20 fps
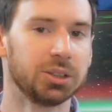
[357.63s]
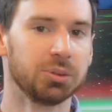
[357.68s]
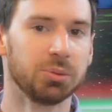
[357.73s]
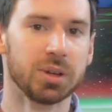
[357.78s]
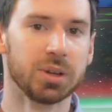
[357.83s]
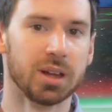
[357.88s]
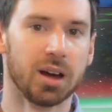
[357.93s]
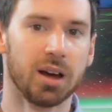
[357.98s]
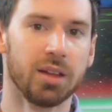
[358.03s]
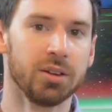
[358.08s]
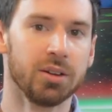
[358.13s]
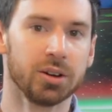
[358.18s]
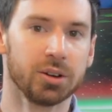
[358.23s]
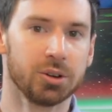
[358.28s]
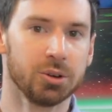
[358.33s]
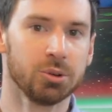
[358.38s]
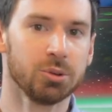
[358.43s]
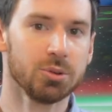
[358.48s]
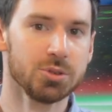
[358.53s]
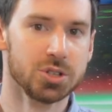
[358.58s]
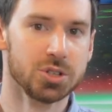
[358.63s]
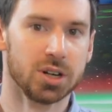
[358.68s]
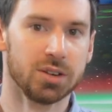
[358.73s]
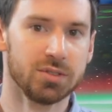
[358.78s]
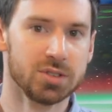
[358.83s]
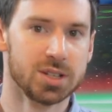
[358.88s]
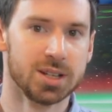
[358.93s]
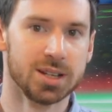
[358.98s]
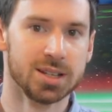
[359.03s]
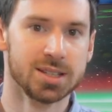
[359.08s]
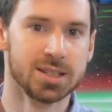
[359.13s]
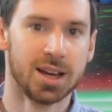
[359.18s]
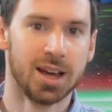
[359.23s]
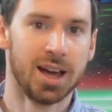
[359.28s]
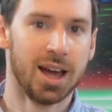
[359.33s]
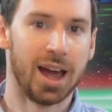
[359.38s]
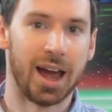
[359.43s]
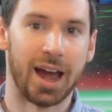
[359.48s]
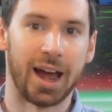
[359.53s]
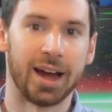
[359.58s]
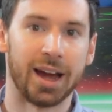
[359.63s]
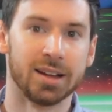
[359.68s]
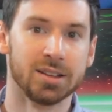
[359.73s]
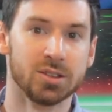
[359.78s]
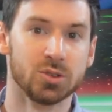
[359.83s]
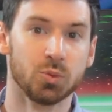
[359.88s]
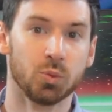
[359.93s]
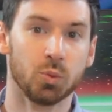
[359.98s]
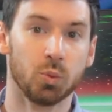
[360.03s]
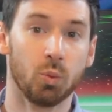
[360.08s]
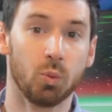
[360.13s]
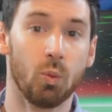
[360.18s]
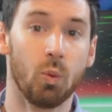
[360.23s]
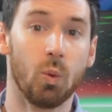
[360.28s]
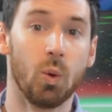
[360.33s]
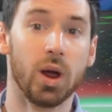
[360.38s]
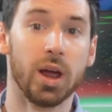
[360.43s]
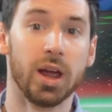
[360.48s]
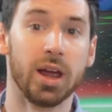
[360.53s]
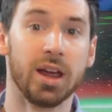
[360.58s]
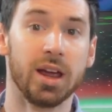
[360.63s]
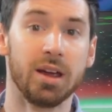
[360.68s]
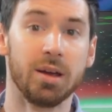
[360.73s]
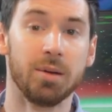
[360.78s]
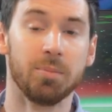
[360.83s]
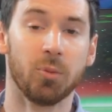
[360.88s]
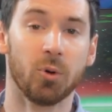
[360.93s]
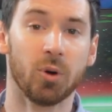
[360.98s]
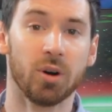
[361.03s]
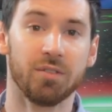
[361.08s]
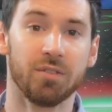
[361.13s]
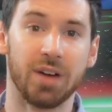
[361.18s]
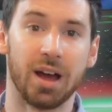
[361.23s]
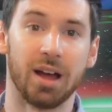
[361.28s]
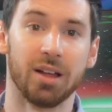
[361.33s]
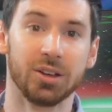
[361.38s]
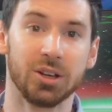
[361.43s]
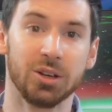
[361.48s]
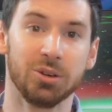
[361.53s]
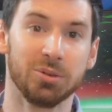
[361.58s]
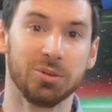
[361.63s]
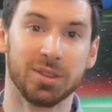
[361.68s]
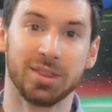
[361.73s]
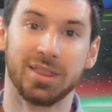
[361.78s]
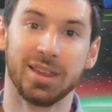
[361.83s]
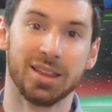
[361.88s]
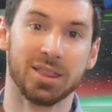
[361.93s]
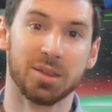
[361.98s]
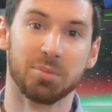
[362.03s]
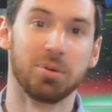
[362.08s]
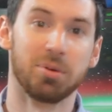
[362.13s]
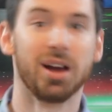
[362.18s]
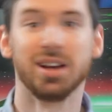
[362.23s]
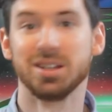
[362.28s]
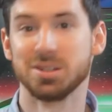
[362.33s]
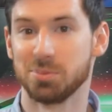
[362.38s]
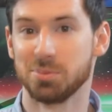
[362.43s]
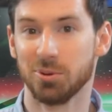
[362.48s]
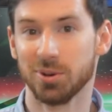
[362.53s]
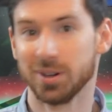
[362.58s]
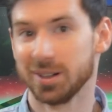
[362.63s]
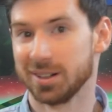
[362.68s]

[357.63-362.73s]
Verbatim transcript: with other Google services adds way more value than the price point